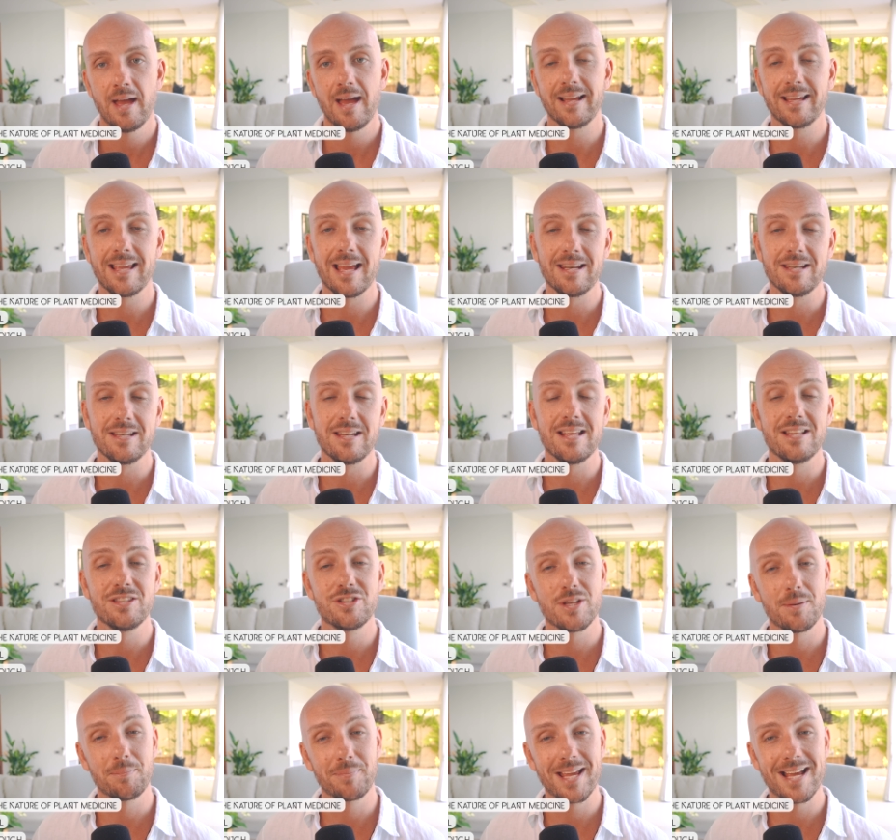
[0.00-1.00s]
Again, in
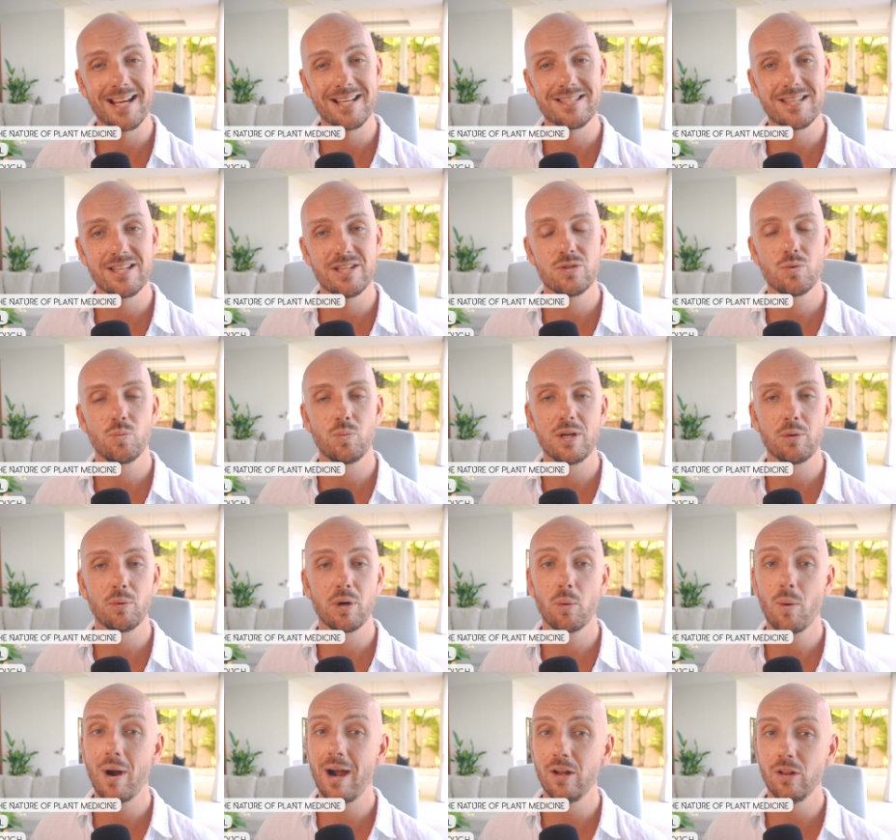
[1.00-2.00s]
some cases, we
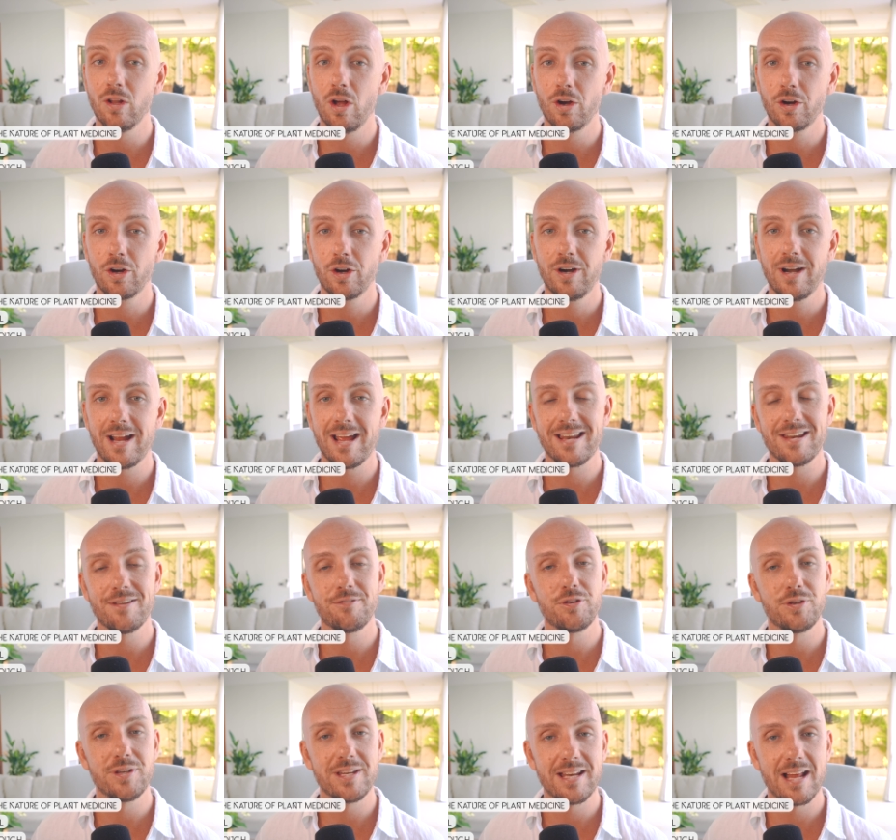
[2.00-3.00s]
require longer, and
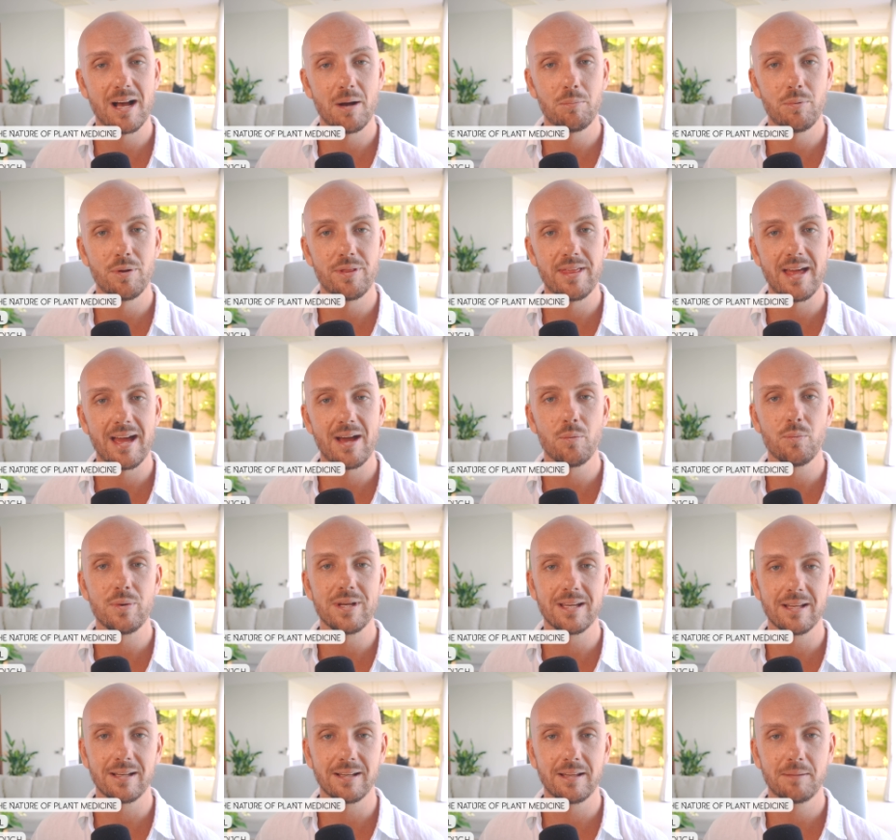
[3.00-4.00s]
if you need help with that,
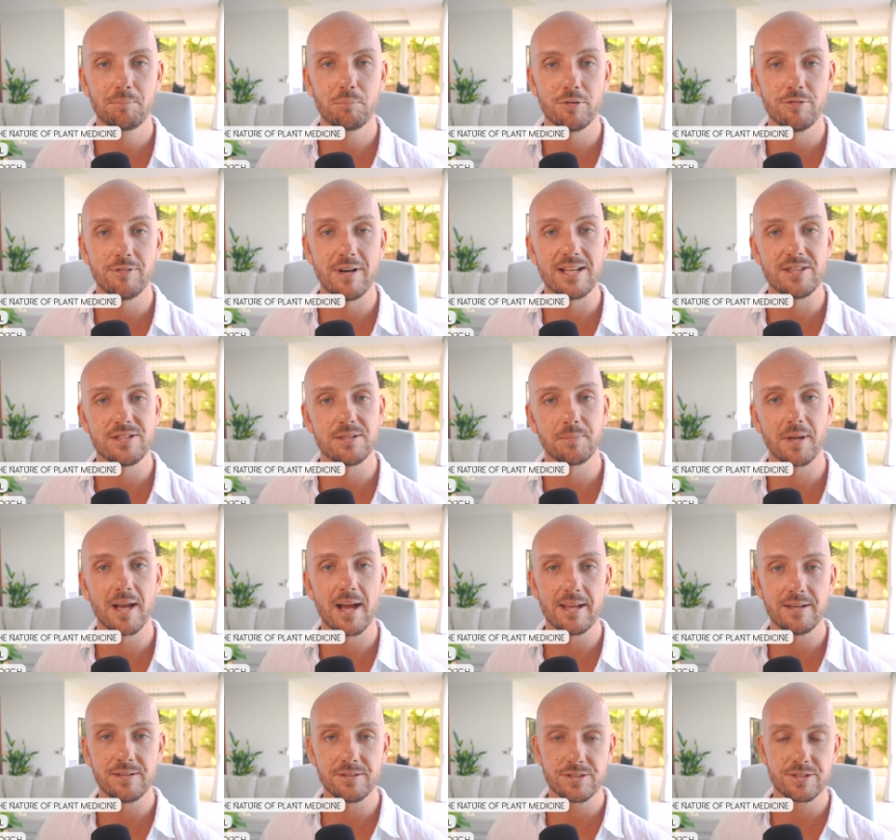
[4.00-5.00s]
we can provide some
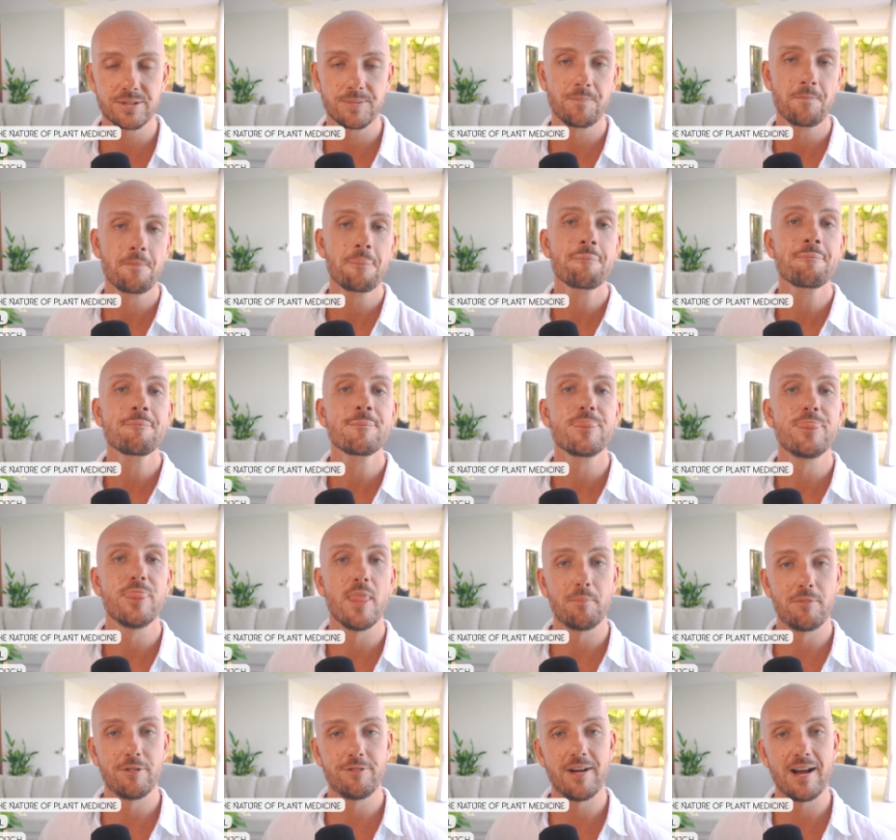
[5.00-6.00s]
guidance.
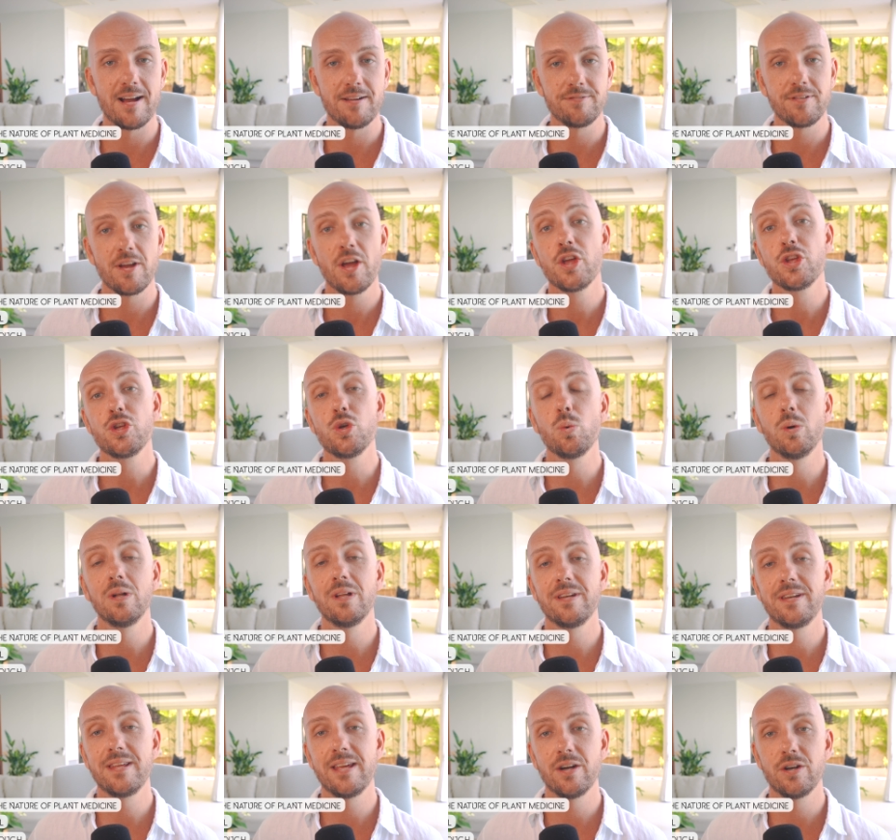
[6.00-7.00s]
Number five, you
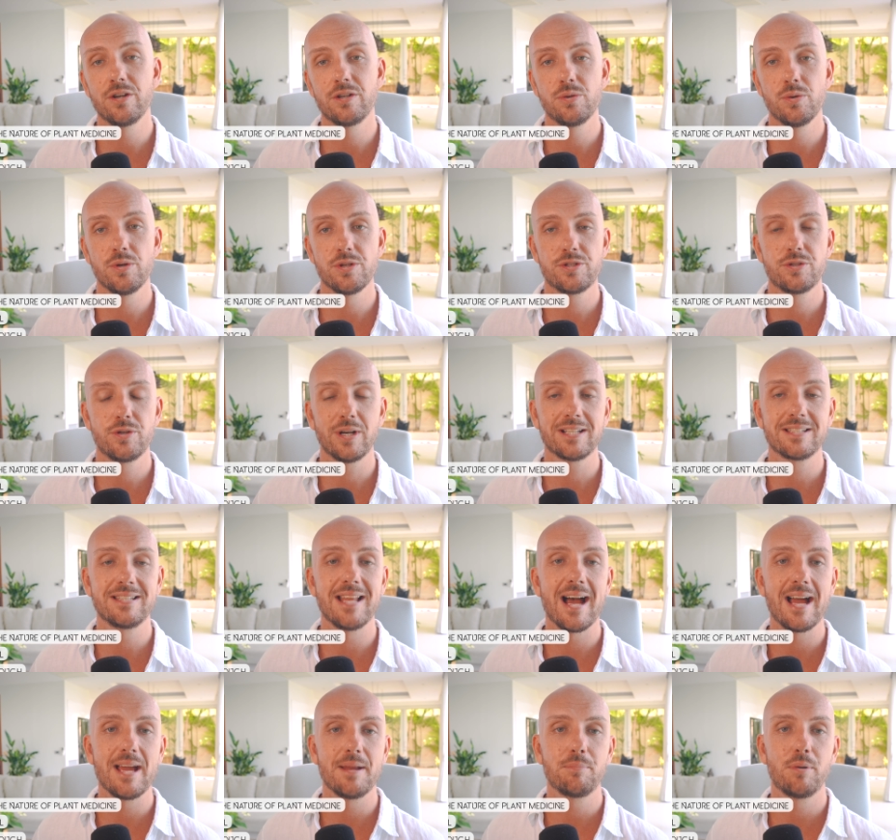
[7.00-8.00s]
will adhere to a strict
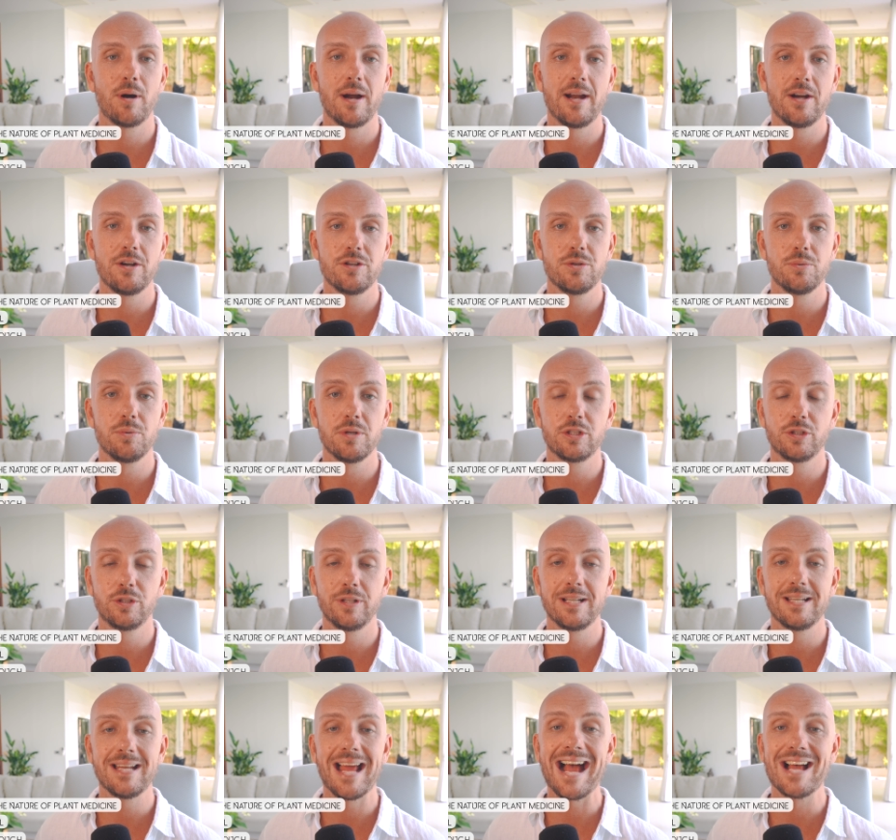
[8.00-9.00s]
diet prior to
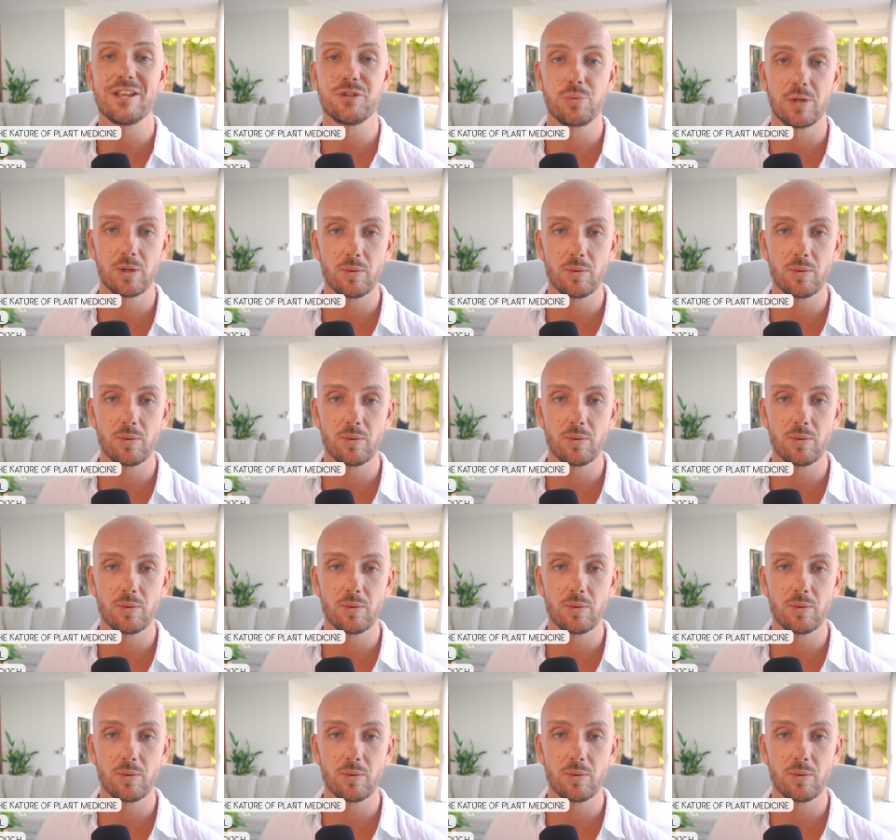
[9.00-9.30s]
retreat as